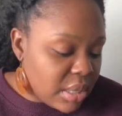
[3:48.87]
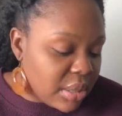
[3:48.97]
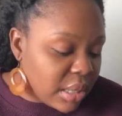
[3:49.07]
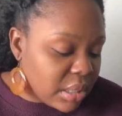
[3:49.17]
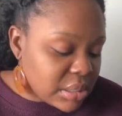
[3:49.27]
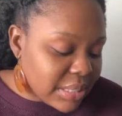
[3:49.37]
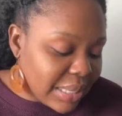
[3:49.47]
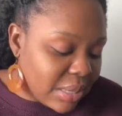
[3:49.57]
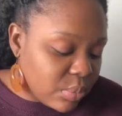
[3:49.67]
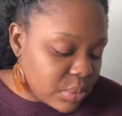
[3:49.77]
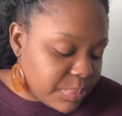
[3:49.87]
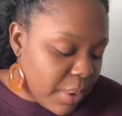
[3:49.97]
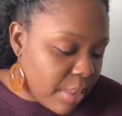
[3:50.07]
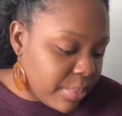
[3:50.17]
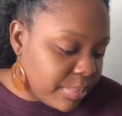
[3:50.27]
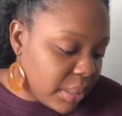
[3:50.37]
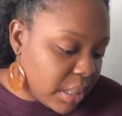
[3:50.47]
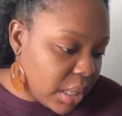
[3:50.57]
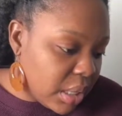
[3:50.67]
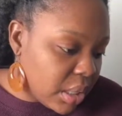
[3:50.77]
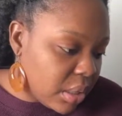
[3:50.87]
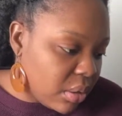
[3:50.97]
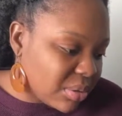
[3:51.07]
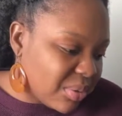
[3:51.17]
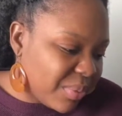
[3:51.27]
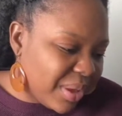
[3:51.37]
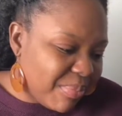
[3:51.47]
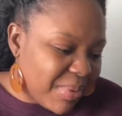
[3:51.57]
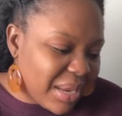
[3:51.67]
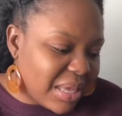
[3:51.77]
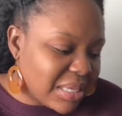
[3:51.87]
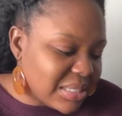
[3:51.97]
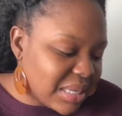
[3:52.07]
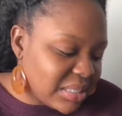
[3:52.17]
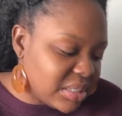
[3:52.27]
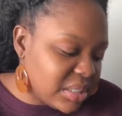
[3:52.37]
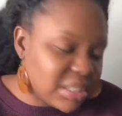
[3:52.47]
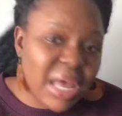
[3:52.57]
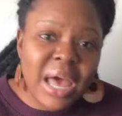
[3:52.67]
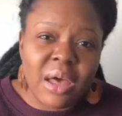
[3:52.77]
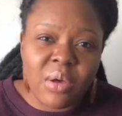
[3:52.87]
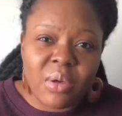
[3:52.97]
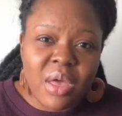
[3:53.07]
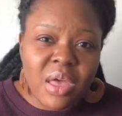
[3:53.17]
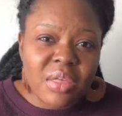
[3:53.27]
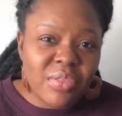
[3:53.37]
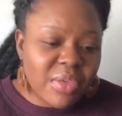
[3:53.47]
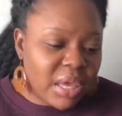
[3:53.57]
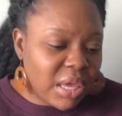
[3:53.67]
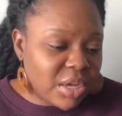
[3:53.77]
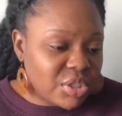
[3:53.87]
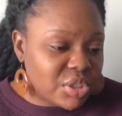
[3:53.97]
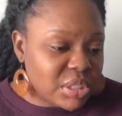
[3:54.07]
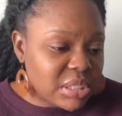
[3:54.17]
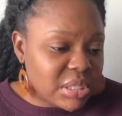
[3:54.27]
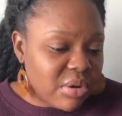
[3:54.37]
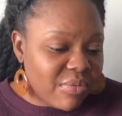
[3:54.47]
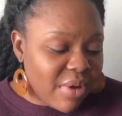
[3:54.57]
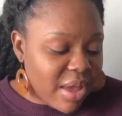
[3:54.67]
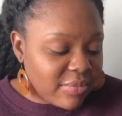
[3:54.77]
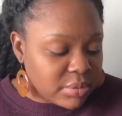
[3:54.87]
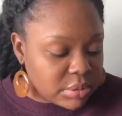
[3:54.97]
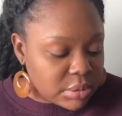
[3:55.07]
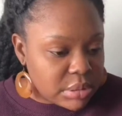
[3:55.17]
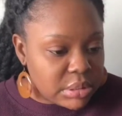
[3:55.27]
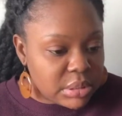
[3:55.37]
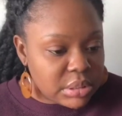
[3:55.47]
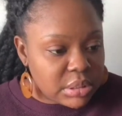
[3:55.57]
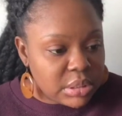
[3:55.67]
that looks like it was probably cut along the way, but I guess that's just how the hair just unravels.